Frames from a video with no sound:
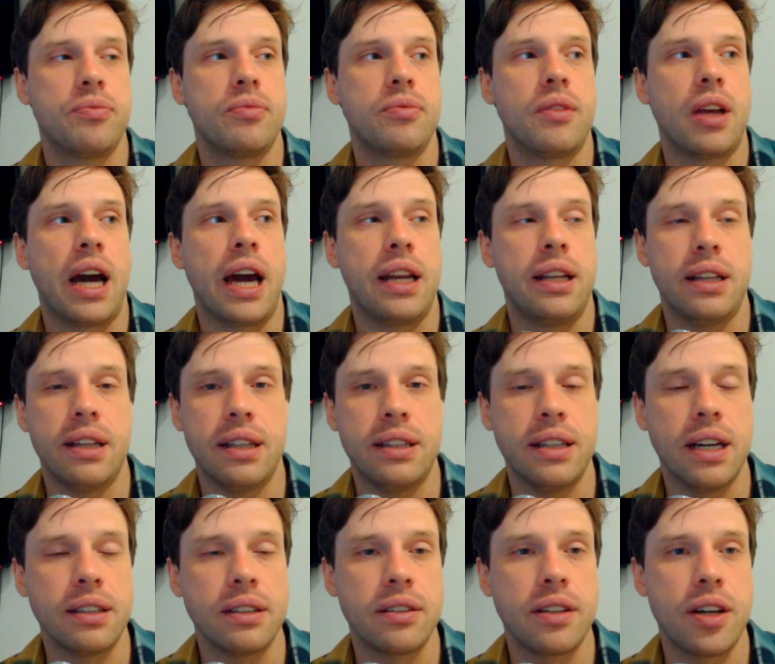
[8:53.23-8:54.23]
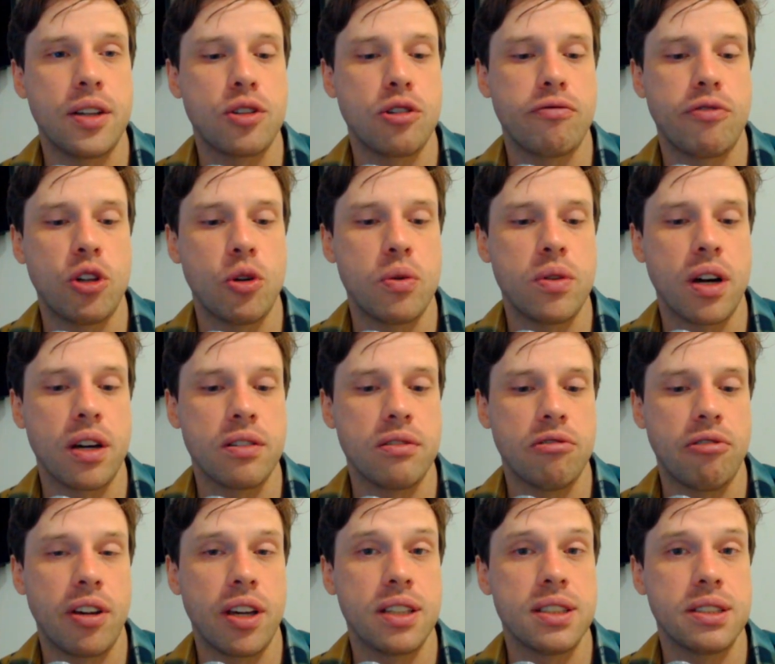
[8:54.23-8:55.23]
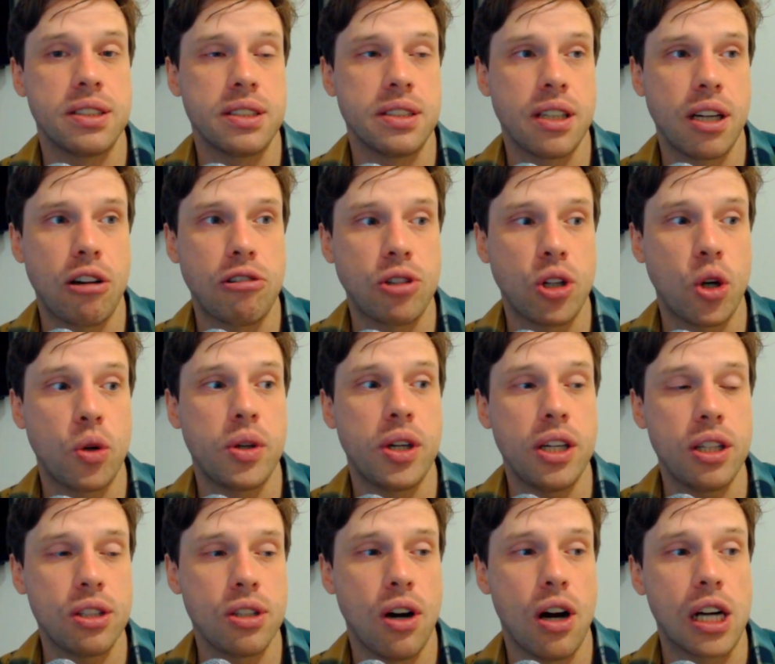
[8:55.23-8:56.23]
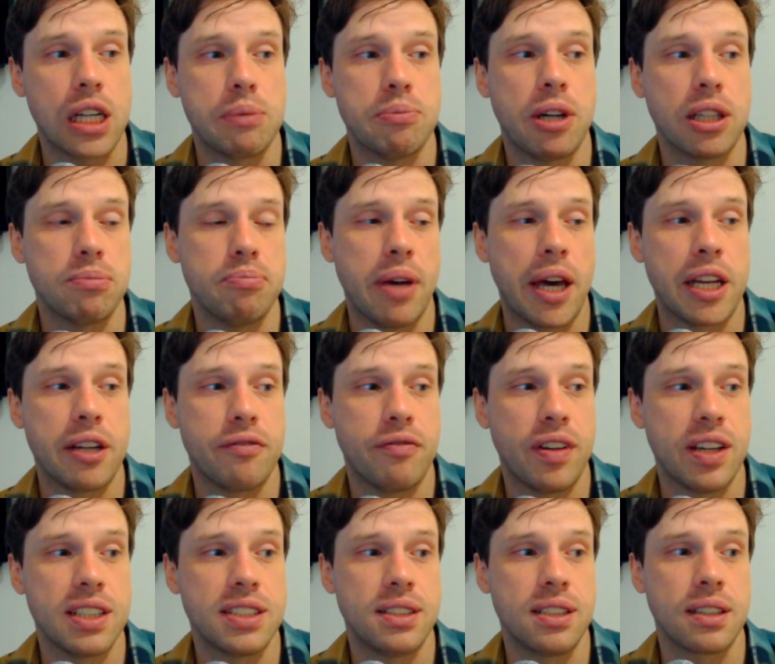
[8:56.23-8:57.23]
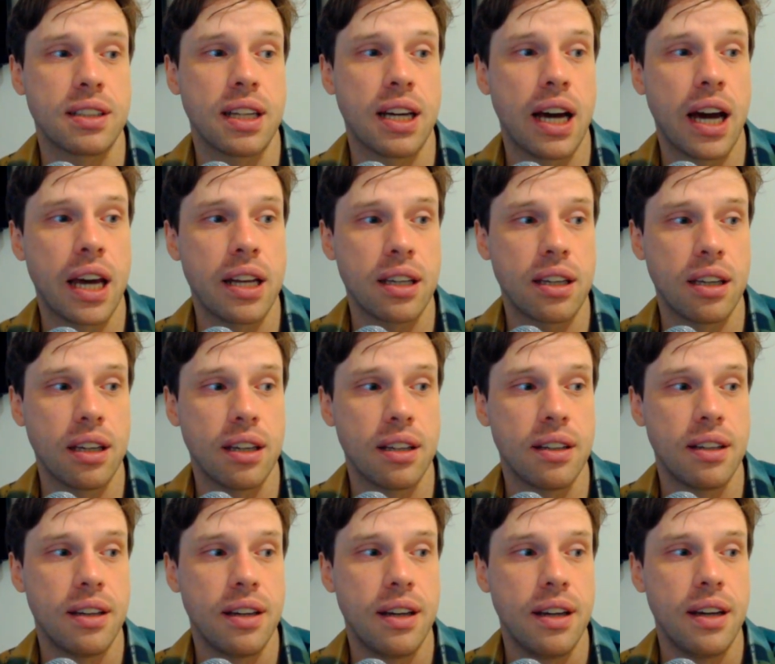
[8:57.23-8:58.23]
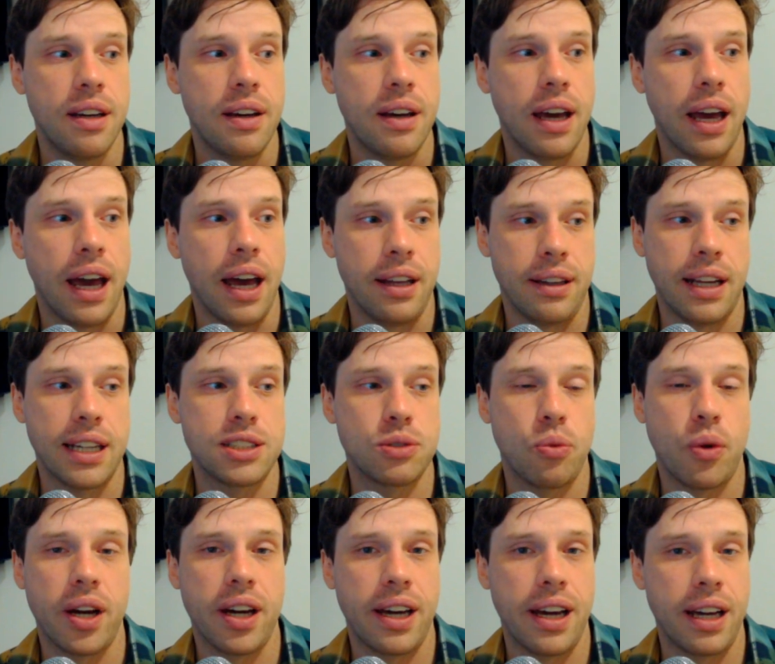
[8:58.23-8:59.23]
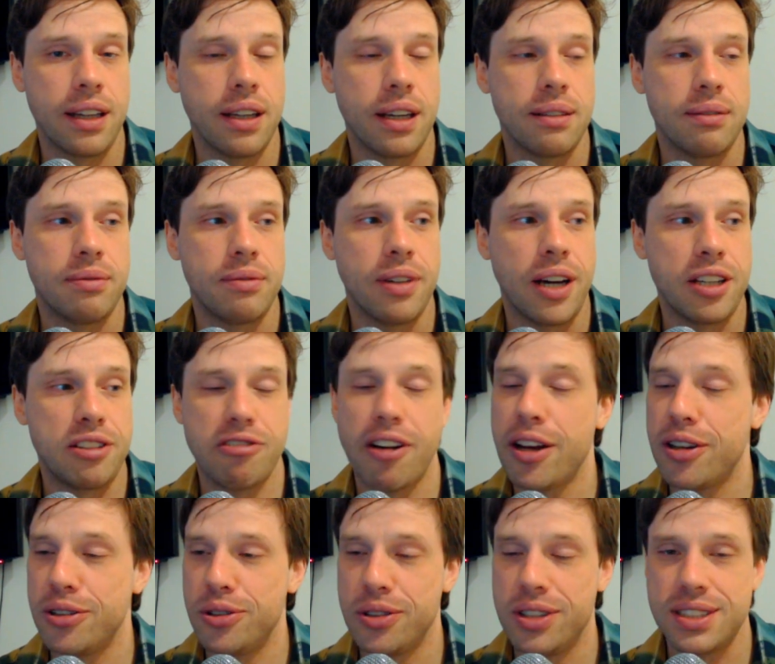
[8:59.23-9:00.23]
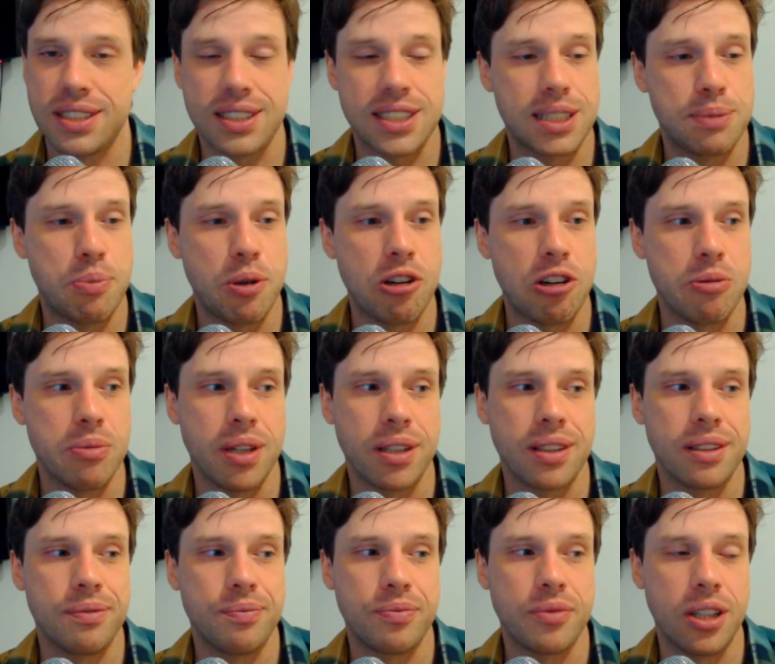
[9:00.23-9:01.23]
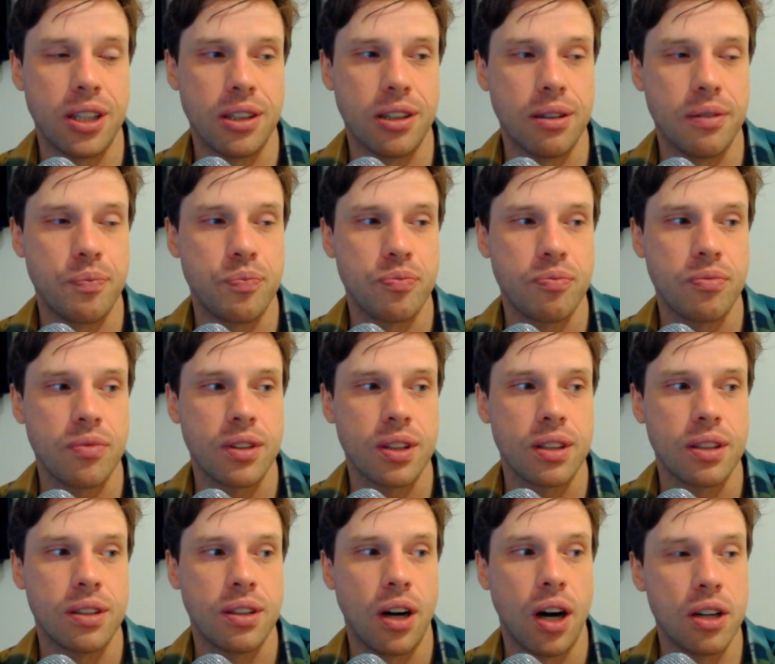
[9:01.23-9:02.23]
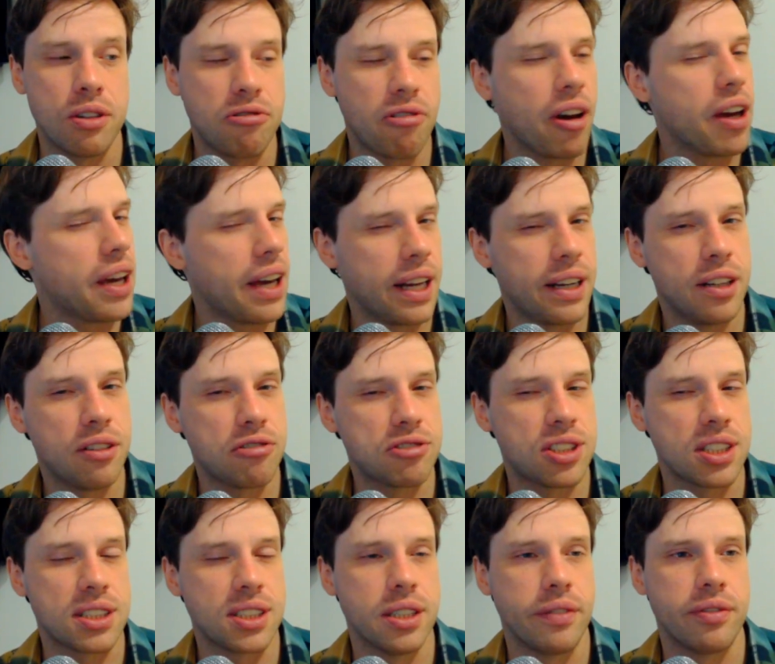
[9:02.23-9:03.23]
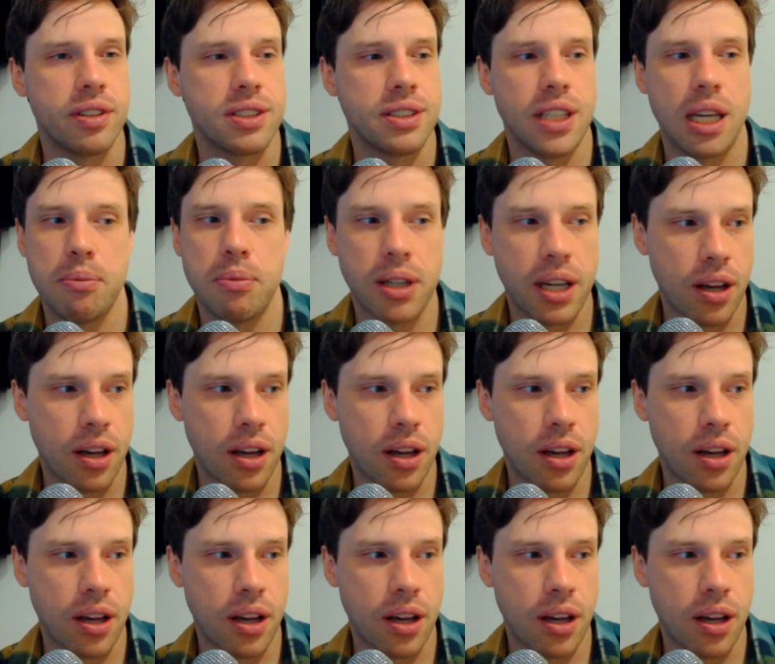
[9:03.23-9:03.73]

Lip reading: had done the interview with Andrea Zierno. He talked about manifesting the Heineken, and that's why I tried to do this experiment. And Andrea had interesting stuff to say, but I